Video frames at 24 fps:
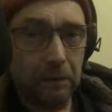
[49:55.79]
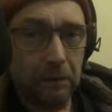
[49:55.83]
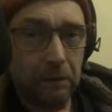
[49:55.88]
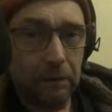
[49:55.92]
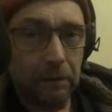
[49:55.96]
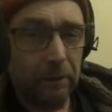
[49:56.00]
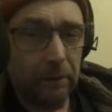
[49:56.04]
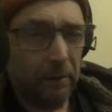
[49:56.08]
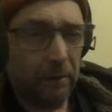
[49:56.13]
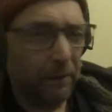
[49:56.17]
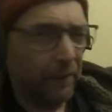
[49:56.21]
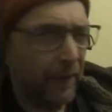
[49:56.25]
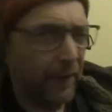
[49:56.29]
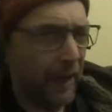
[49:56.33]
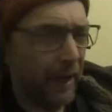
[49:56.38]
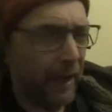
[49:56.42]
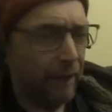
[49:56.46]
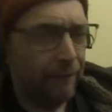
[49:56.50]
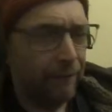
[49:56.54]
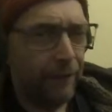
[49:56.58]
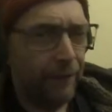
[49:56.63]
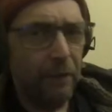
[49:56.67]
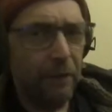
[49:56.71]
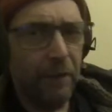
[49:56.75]
So I
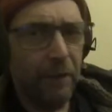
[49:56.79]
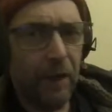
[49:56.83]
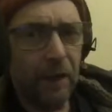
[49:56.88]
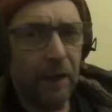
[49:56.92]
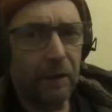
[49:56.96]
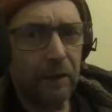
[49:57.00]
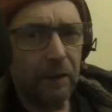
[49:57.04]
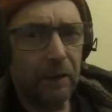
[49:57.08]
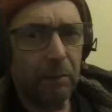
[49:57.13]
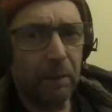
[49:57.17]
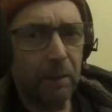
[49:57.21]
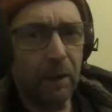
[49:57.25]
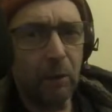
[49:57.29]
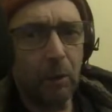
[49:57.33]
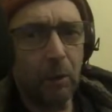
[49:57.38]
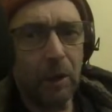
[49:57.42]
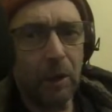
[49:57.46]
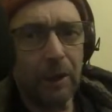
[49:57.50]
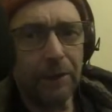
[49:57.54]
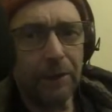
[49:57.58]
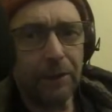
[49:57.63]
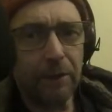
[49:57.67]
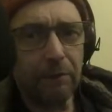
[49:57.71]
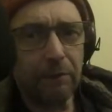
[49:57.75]
found that to be
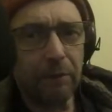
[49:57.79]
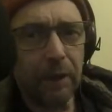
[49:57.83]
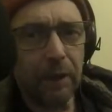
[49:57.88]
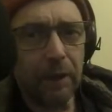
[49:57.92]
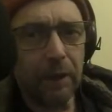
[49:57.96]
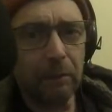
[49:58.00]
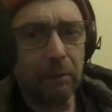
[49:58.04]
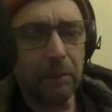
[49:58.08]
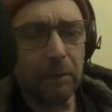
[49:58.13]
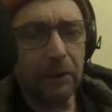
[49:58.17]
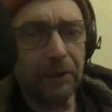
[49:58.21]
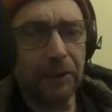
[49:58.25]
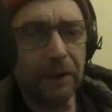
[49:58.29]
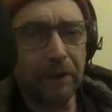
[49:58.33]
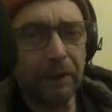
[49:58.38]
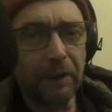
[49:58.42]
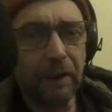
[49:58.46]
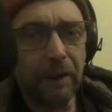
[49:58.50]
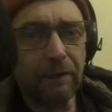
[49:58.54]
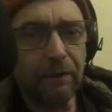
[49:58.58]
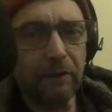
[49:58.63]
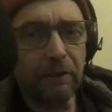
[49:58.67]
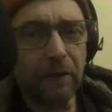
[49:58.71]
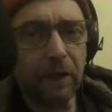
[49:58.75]
quite surreal because I'd never